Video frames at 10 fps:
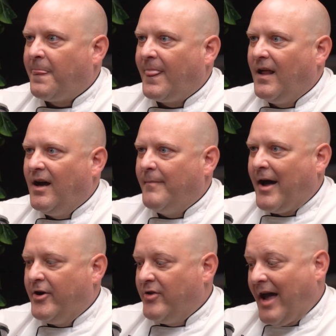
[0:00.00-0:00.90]
how
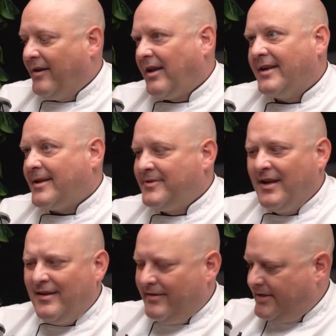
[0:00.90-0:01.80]
to do that. And a lot of times
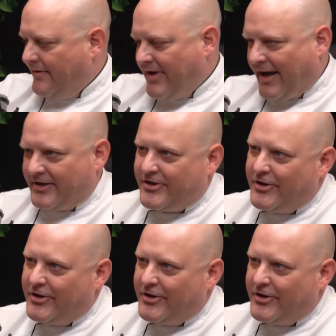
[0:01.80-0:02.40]
it's even got a search